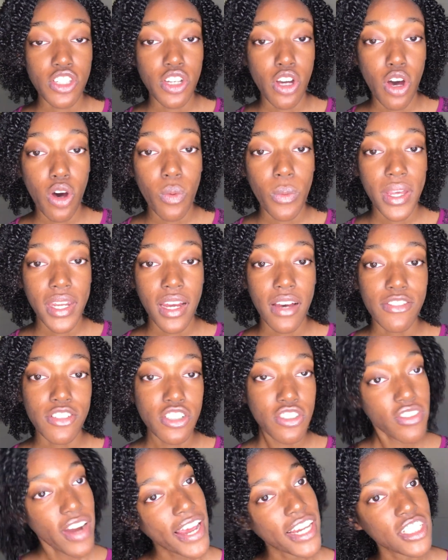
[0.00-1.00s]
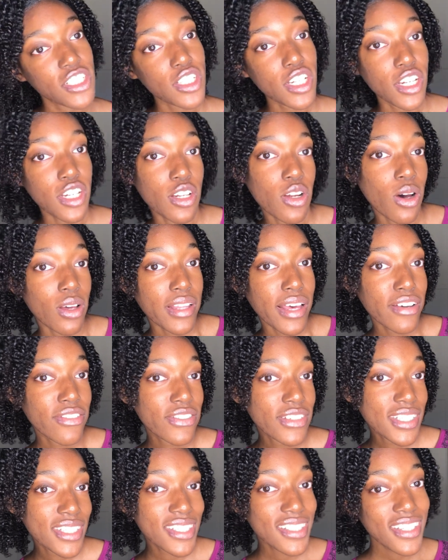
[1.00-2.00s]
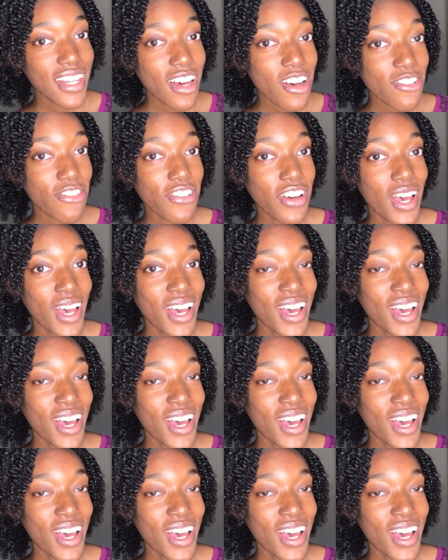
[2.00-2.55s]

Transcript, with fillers: to y'all when I've stretched and all that fun stuff,